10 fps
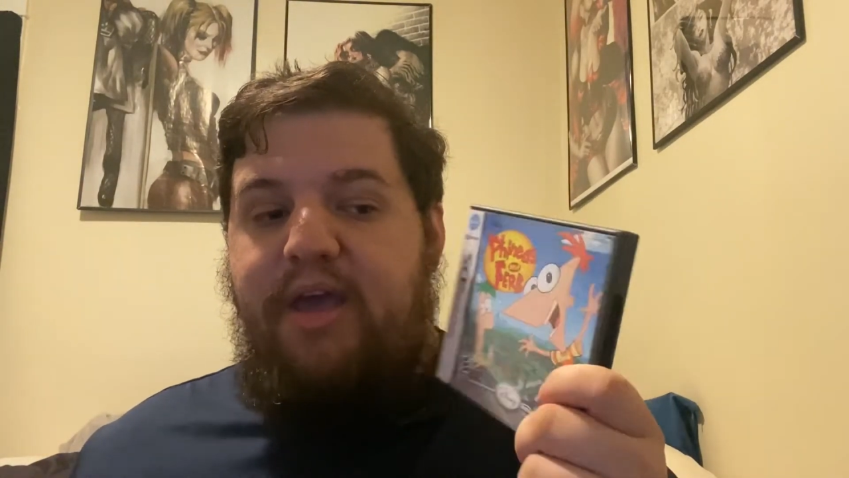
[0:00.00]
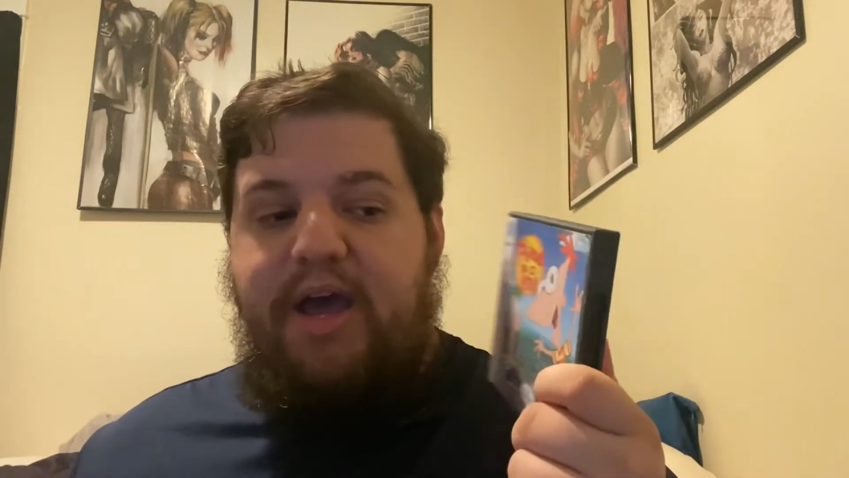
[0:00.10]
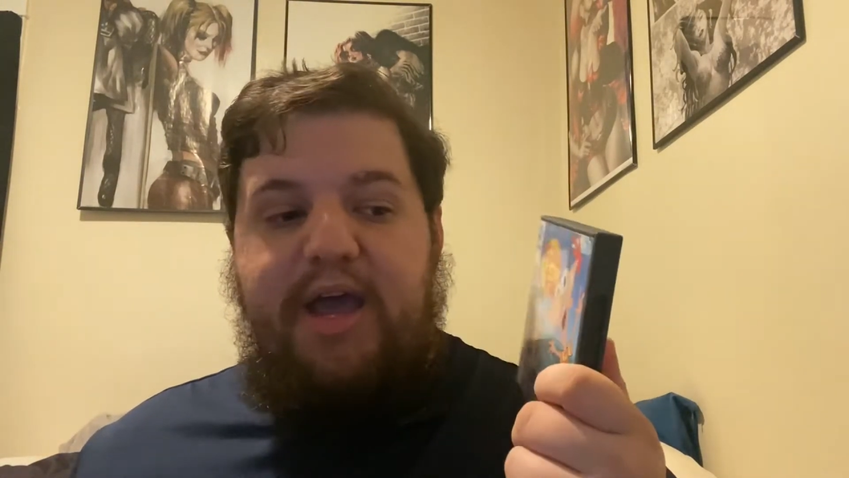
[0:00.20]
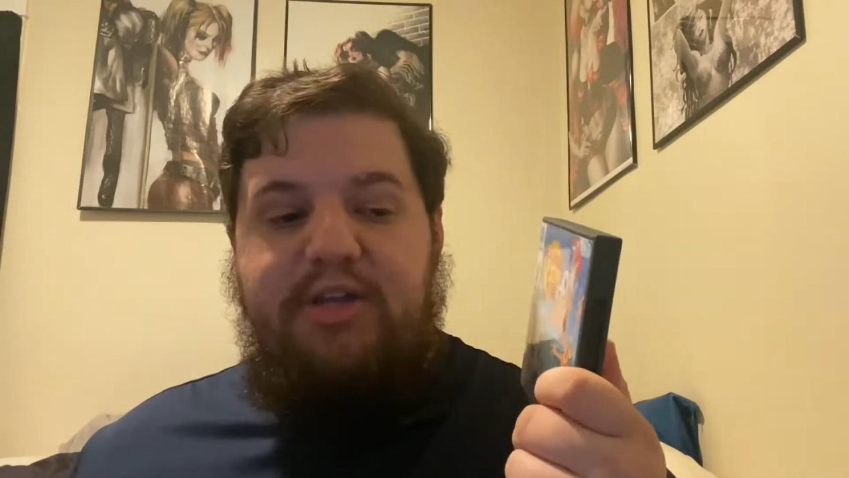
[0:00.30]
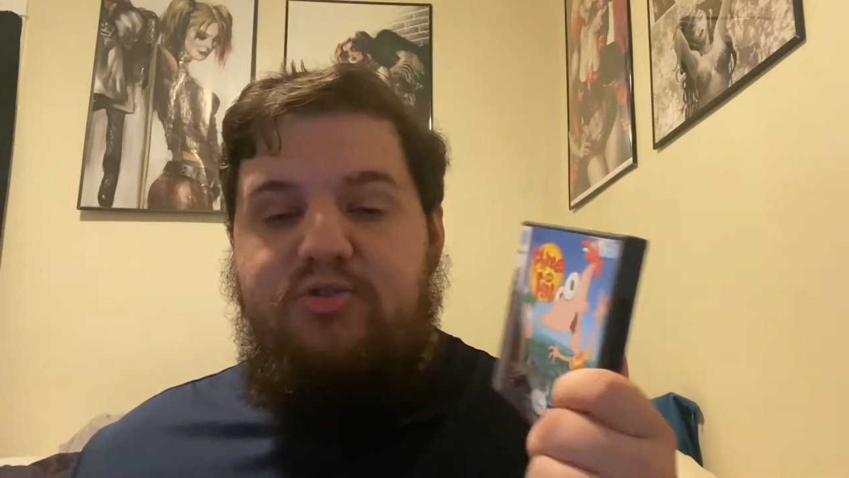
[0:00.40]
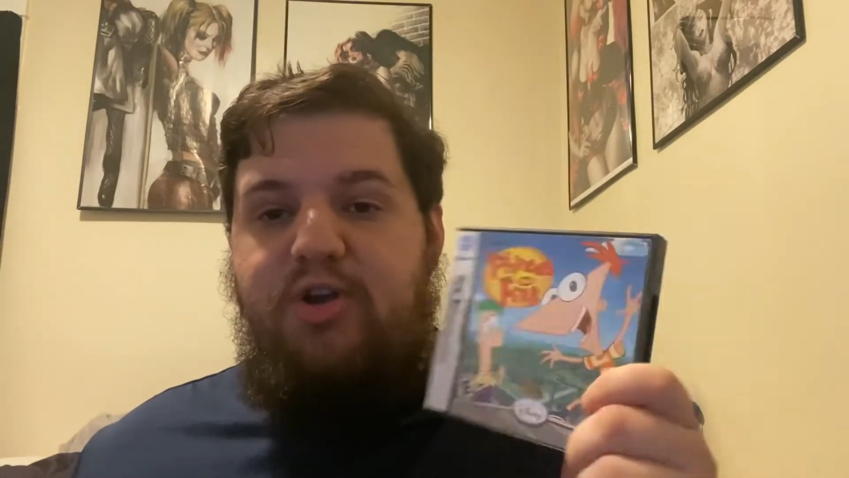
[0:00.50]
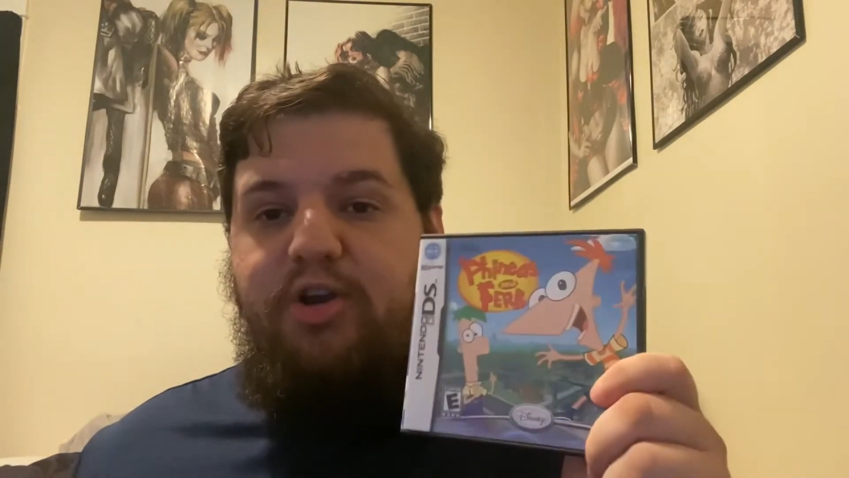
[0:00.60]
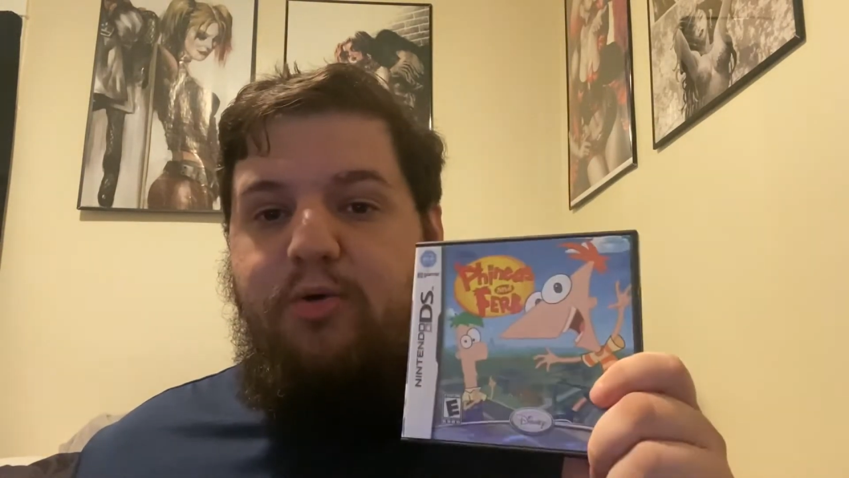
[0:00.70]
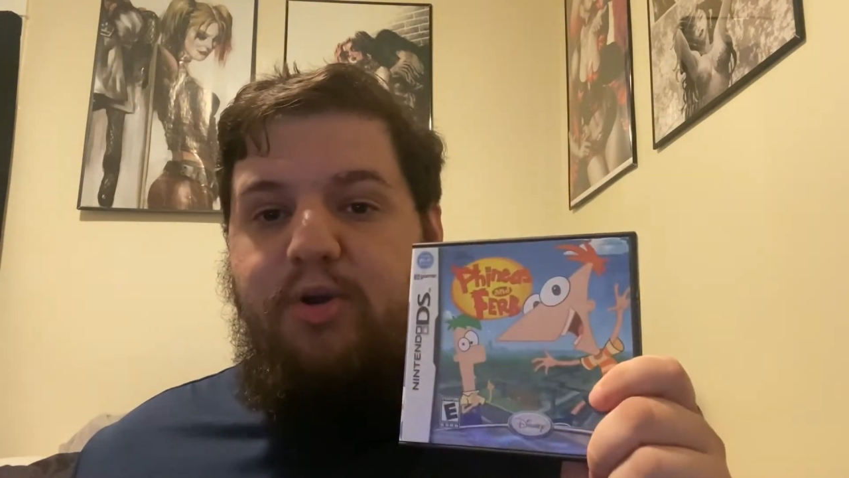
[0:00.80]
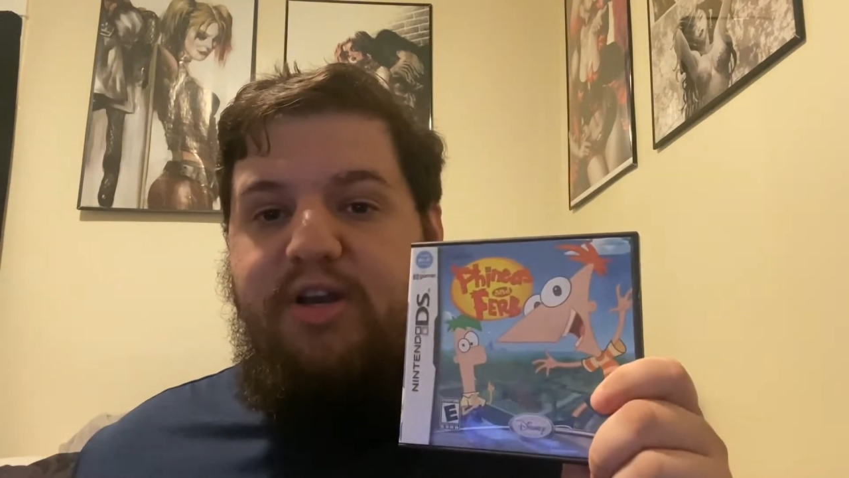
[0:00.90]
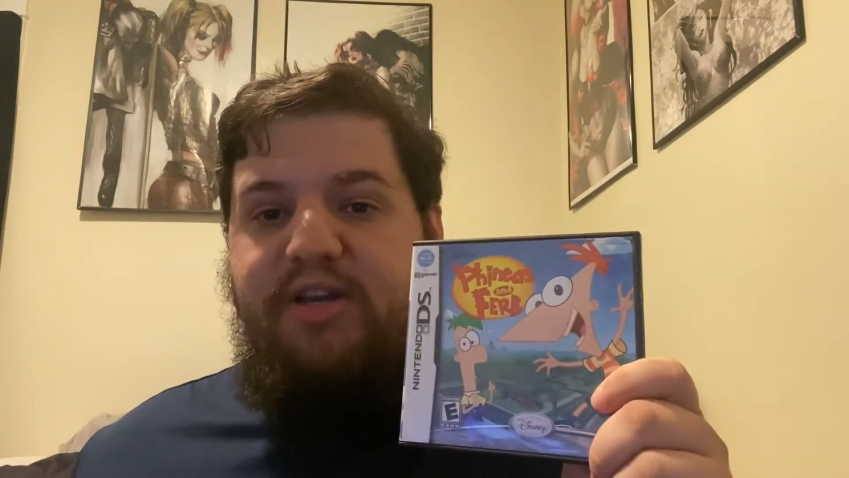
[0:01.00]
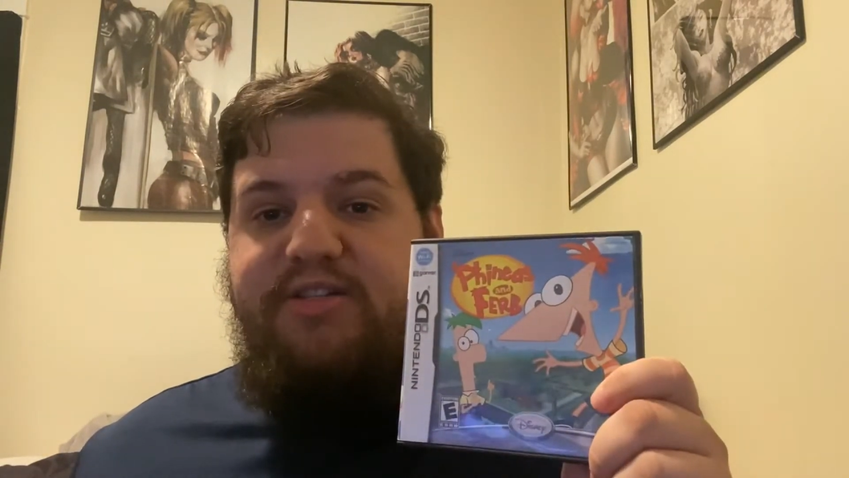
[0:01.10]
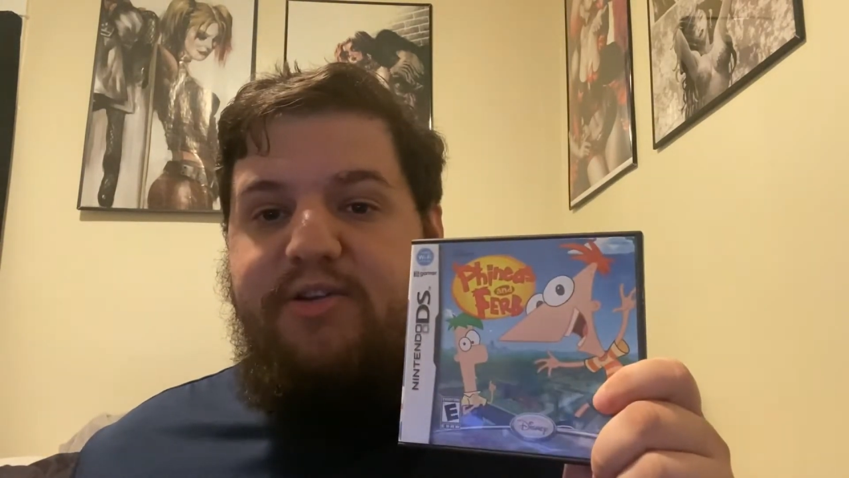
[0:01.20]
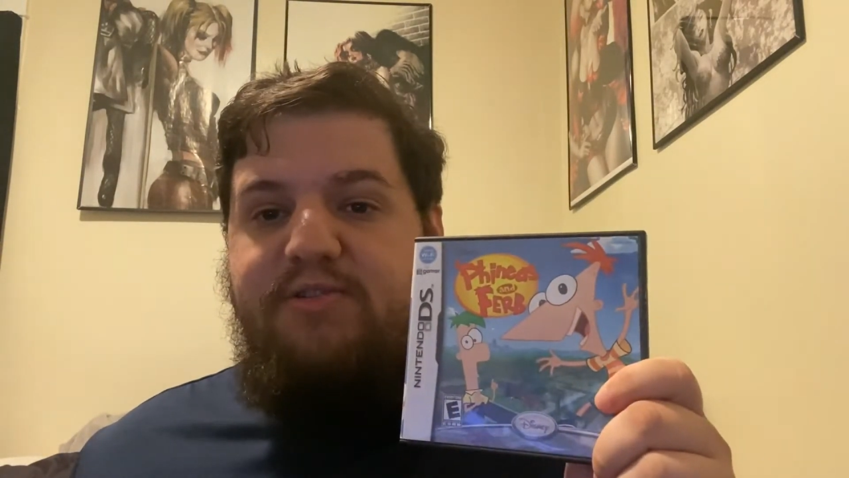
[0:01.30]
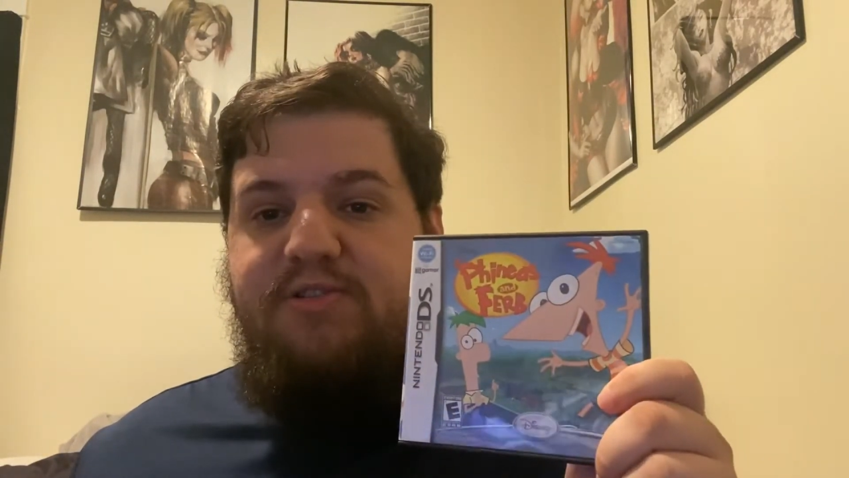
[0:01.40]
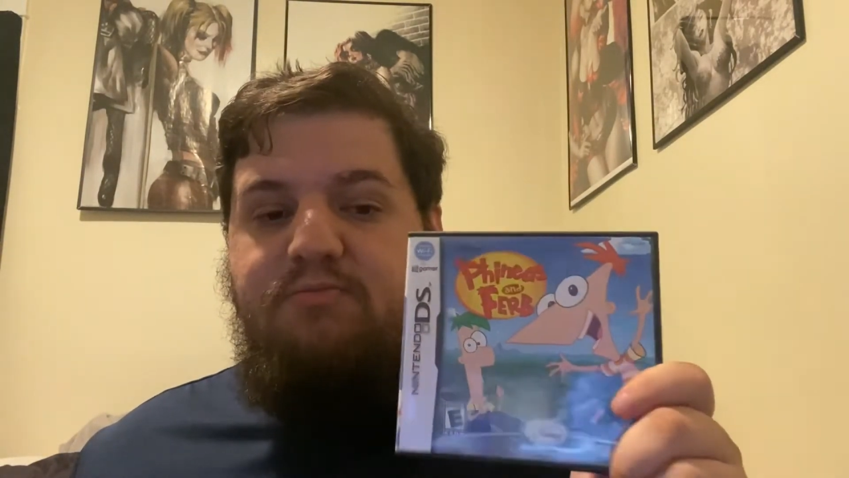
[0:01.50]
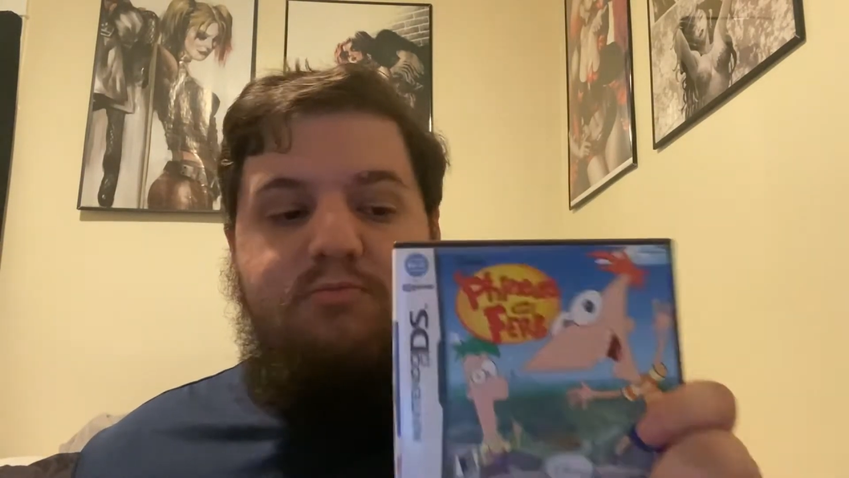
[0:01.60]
I do not know what it entails.